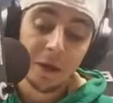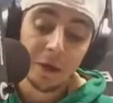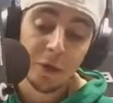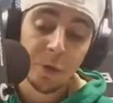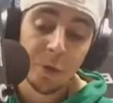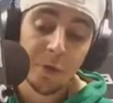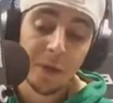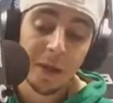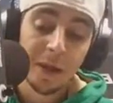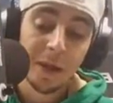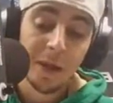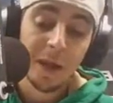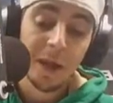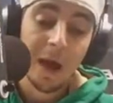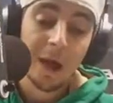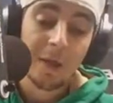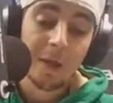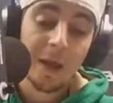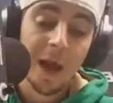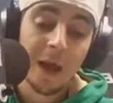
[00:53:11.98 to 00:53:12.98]

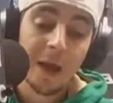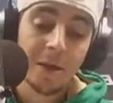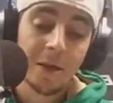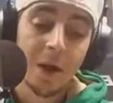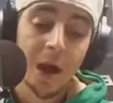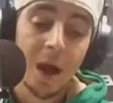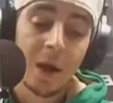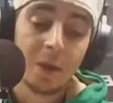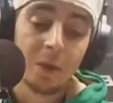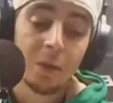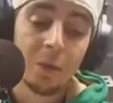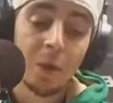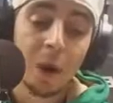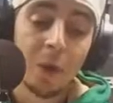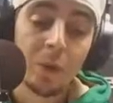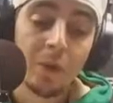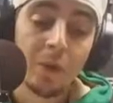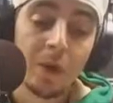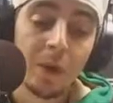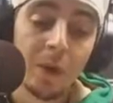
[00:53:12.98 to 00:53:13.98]
UCLA. Josh
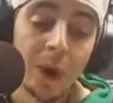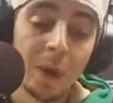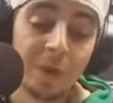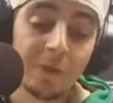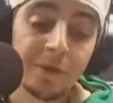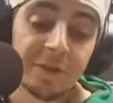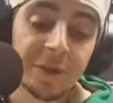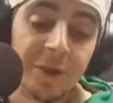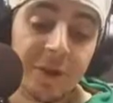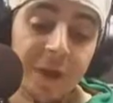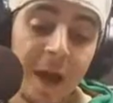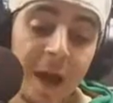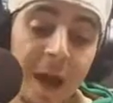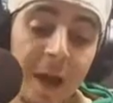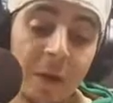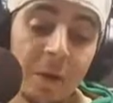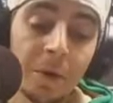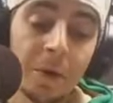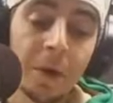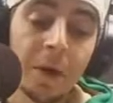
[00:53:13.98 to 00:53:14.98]
Rosen comes to
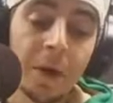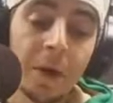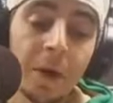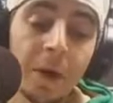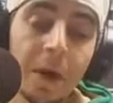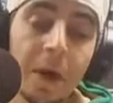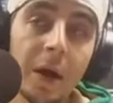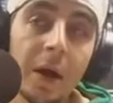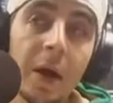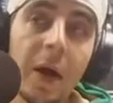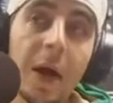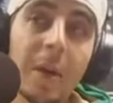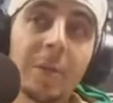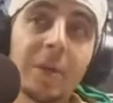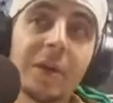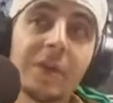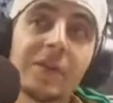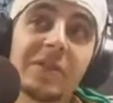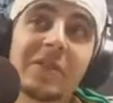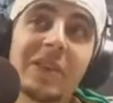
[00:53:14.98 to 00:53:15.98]
town. I
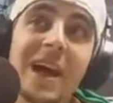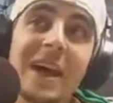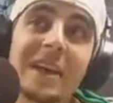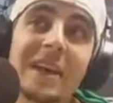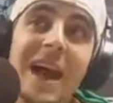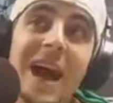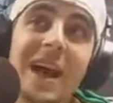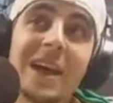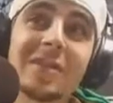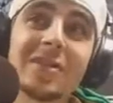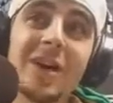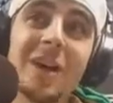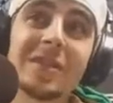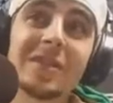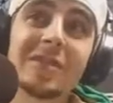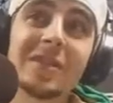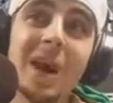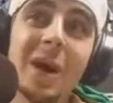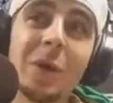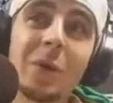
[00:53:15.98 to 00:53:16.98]
believe he's got 9
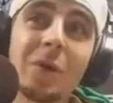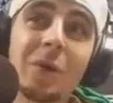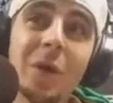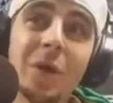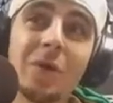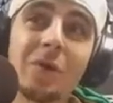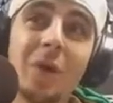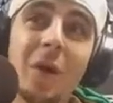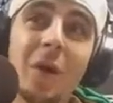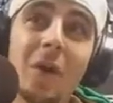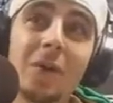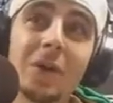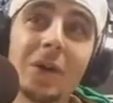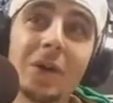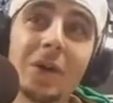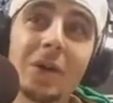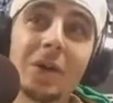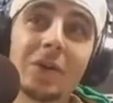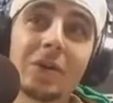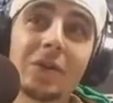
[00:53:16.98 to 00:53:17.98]
touchdowns so far in the
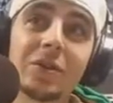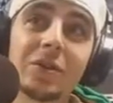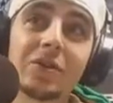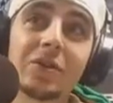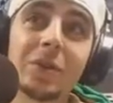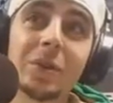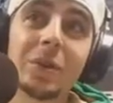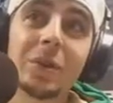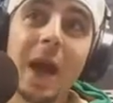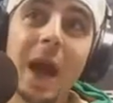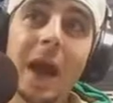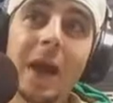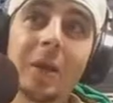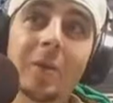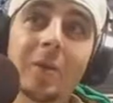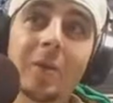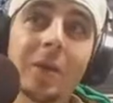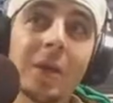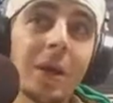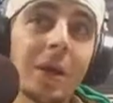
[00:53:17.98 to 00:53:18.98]
year in just 2
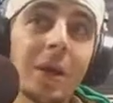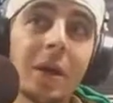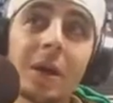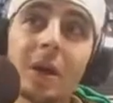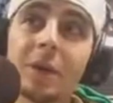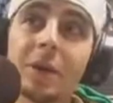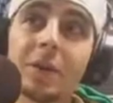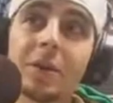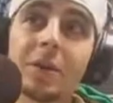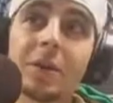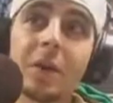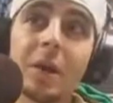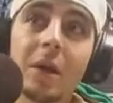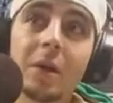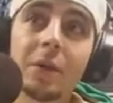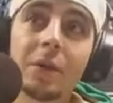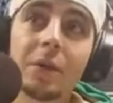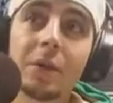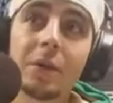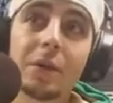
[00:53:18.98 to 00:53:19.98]
games. He's
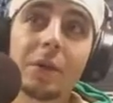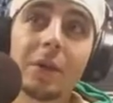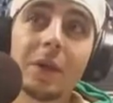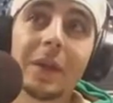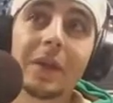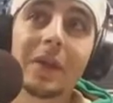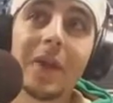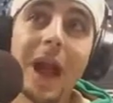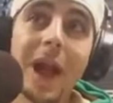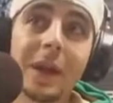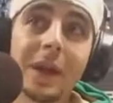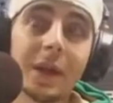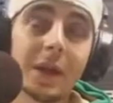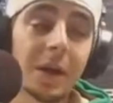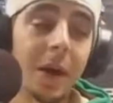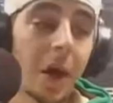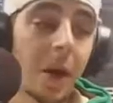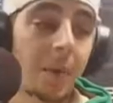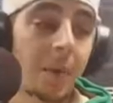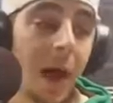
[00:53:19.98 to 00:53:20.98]
literally lighting
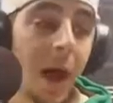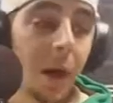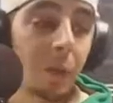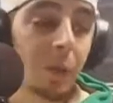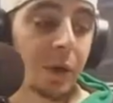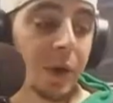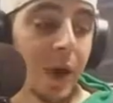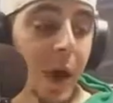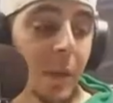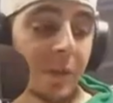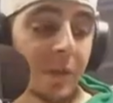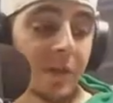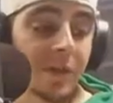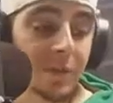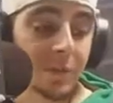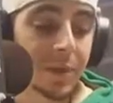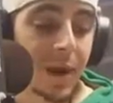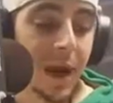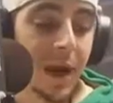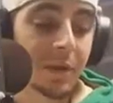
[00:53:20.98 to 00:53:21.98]
it up. I would not be
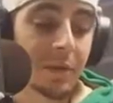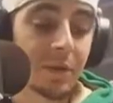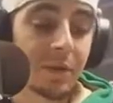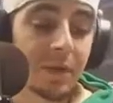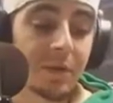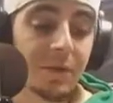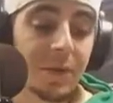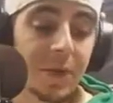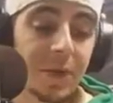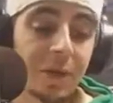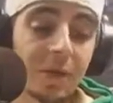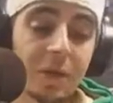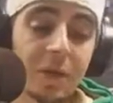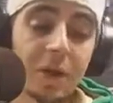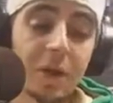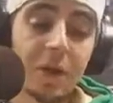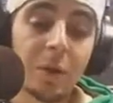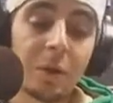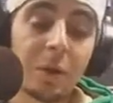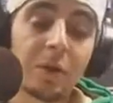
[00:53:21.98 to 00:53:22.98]
surprised if he finished
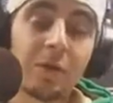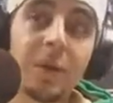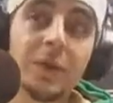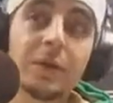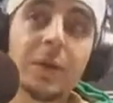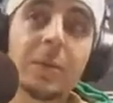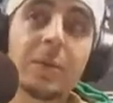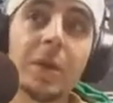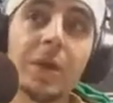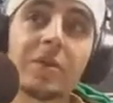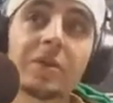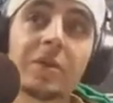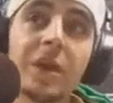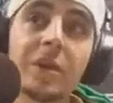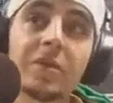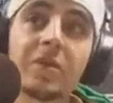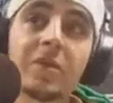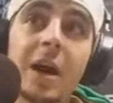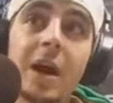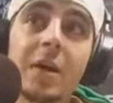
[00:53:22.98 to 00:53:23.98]
the year with 50-plus
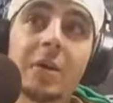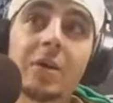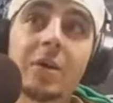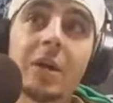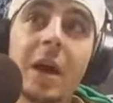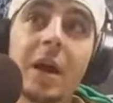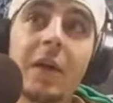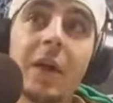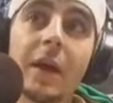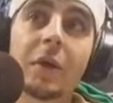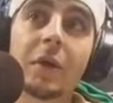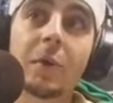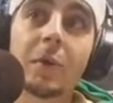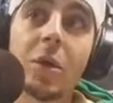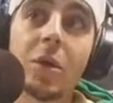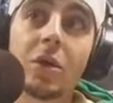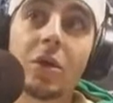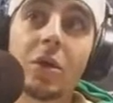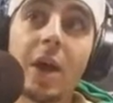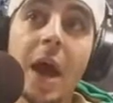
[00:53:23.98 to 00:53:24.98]
touchdowns, kind of like
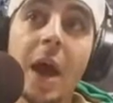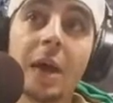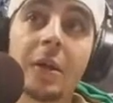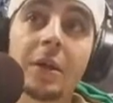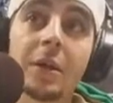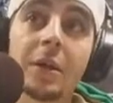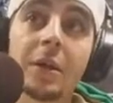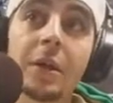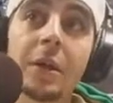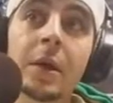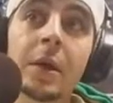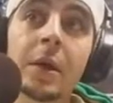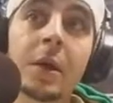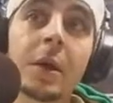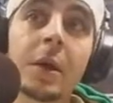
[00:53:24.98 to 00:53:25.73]
Lamar Jackson.